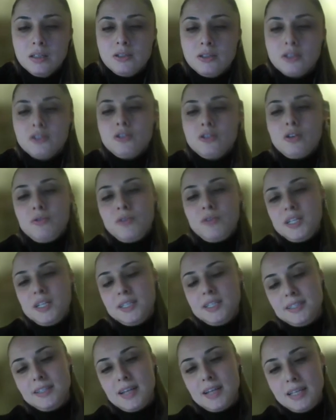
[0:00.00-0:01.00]
So far
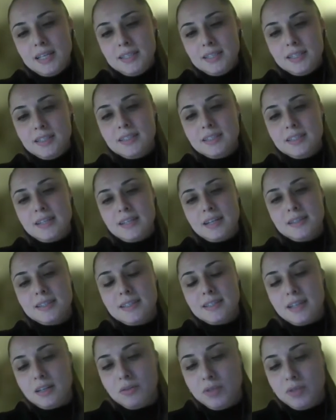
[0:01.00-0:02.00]
it's nice in the sense
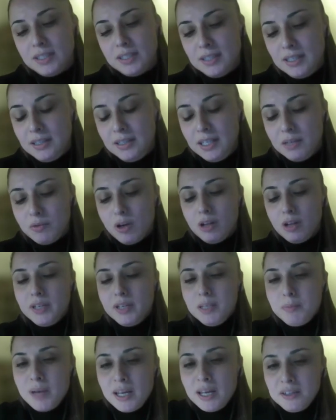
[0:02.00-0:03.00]
that we see the
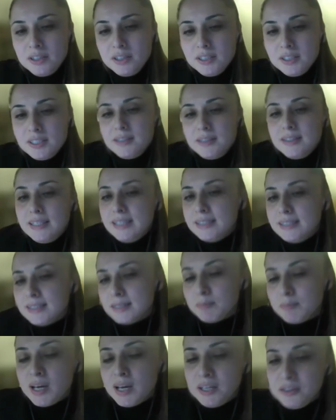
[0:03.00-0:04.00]
evolving patterns, and
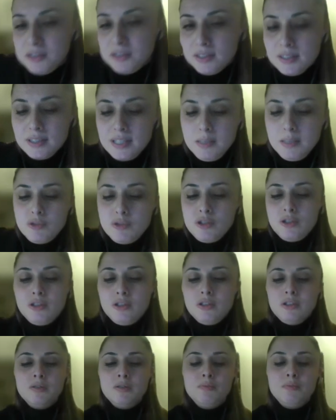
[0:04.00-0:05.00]
these patterns seem
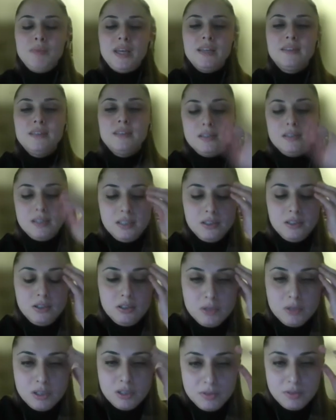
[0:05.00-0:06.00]
to make sense in
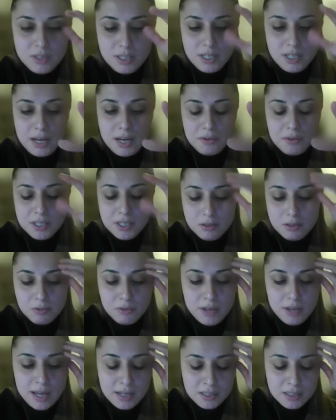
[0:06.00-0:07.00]
terms of the areas
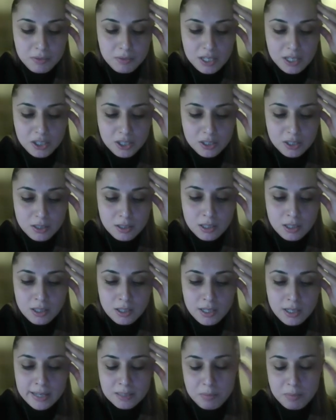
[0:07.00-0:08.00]
of activation
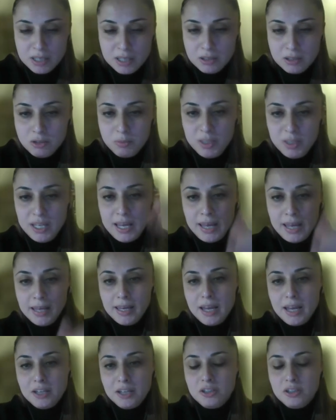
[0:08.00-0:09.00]
expected to be
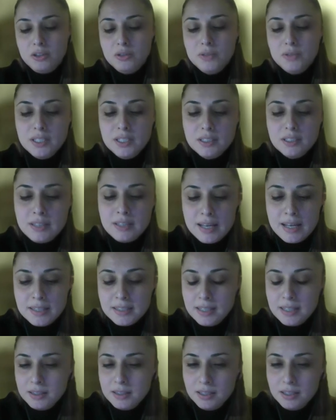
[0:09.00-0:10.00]
engaged during the
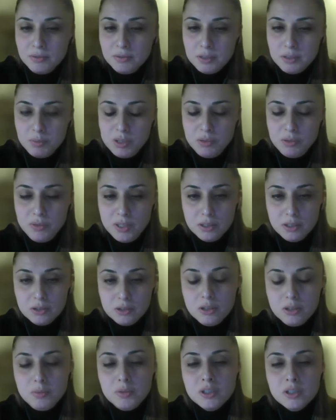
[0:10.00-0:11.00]
task and differ between the
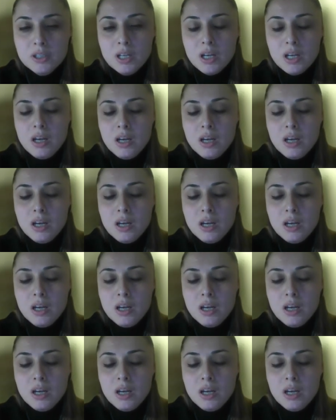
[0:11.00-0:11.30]
groups.